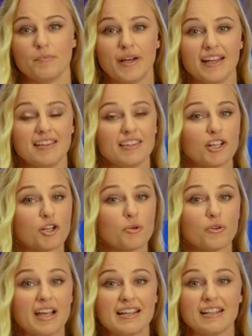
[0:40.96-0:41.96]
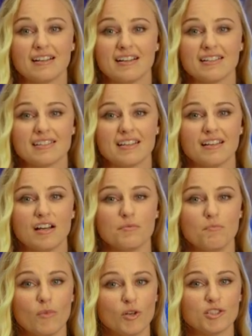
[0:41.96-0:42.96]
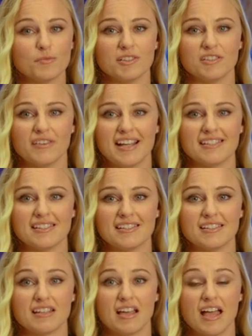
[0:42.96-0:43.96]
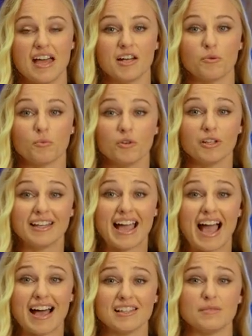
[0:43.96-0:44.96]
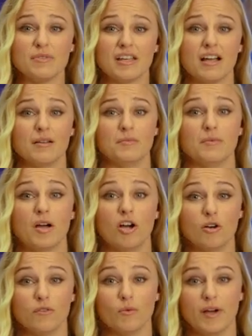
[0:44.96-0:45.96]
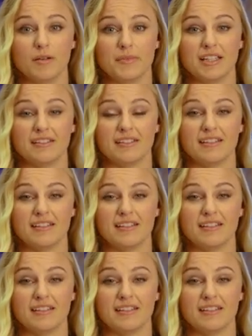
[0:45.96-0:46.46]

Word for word: But they're creating content on multiple devices, and it really has become overwhelming.